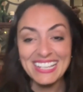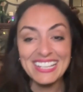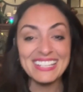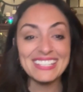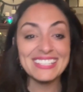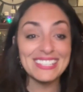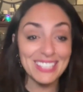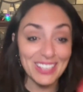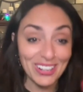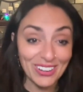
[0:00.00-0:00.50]

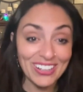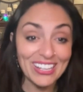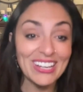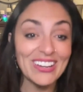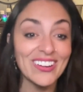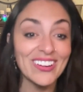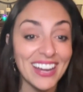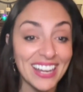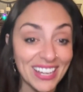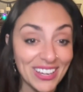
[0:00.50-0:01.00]
So
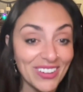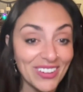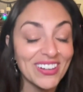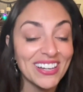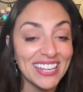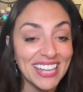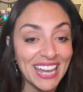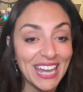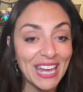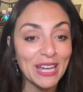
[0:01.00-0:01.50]
here I go
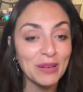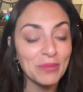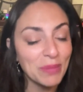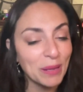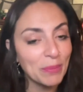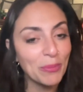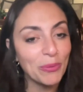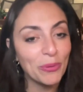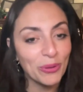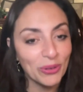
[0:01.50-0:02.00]
again, my
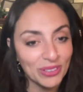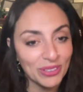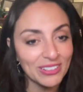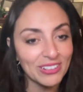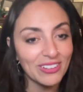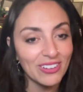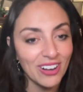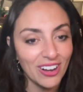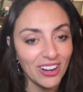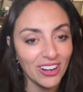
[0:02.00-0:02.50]
poor
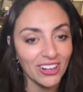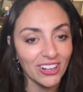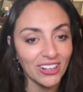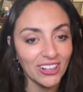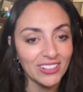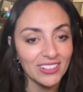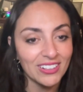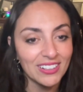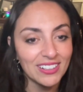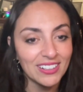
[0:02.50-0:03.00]
little heart.
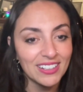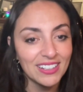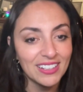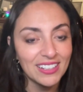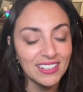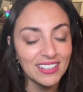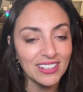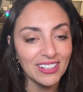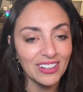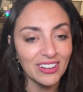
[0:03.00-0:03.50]

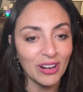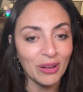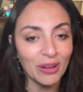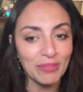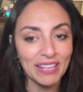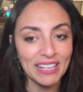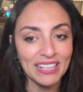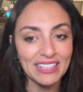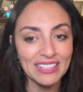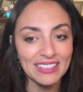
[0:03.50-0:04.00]
I'm
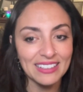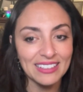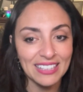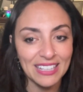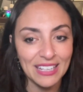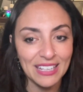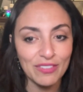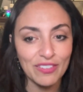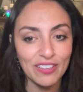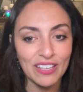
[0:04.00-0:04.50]
like
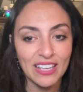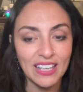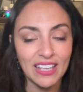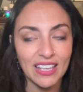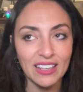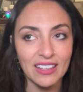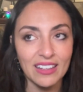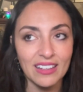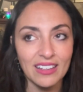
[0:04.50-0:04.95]
leaving.